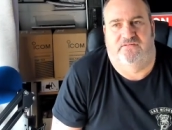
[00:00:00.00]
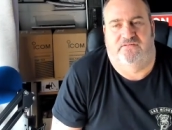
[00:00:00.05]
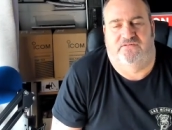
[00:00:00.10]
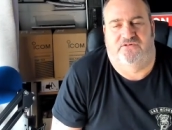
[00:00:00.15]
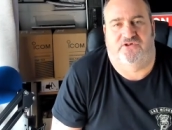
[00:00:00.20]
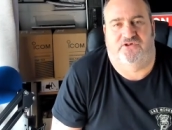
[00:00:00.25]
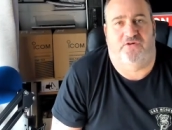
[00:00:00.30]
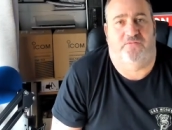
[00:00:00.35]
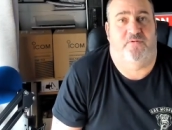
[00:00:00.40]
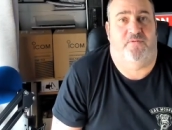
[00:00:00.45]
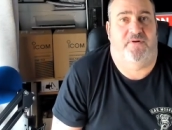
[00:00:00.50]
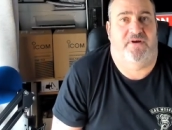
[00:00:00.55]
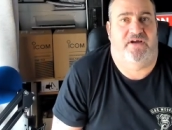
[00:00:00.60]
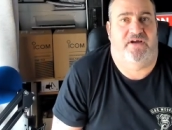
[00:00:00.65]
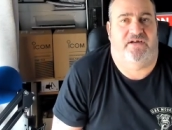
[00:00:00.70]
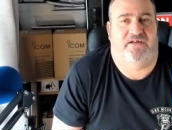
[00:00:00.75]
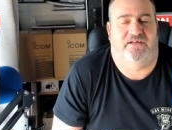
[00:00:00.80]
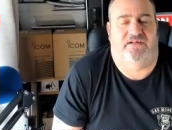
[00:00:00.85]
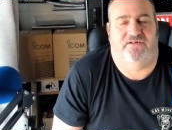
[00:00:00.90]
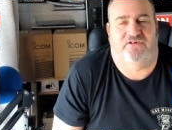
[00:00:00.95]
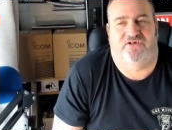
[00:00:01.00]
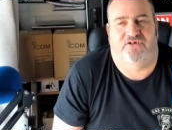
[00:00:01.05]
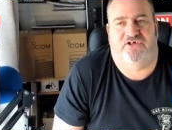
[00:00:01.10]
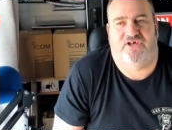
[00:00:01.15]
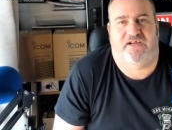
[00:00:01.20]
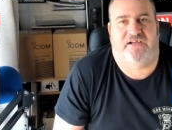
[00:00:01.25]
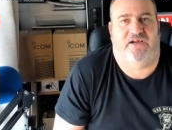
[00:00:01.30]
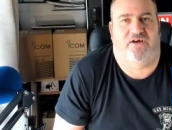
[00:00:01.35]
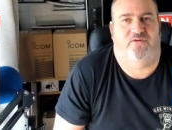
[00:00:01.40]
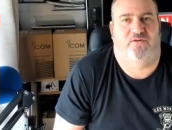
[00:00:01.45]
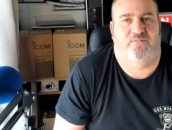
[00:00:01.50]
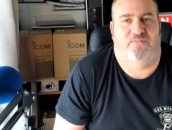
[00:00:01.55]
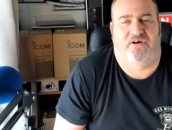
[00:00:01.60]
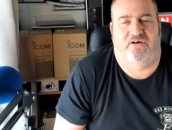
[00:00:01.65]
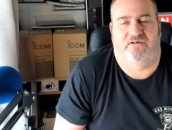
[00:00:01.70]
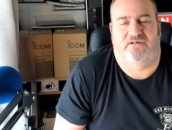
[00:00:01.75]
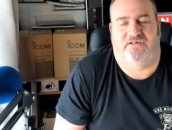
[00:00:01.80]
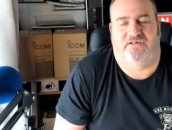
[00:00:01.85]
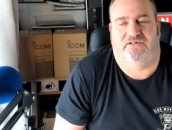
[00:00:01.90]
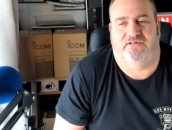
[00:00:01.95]
supermarket, checkout
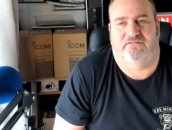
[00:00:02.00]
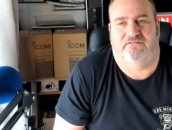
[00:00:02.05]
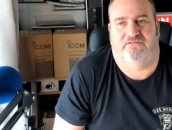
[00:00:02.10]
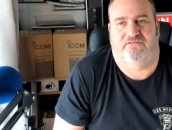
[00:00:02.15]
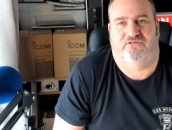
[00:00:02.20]
boys,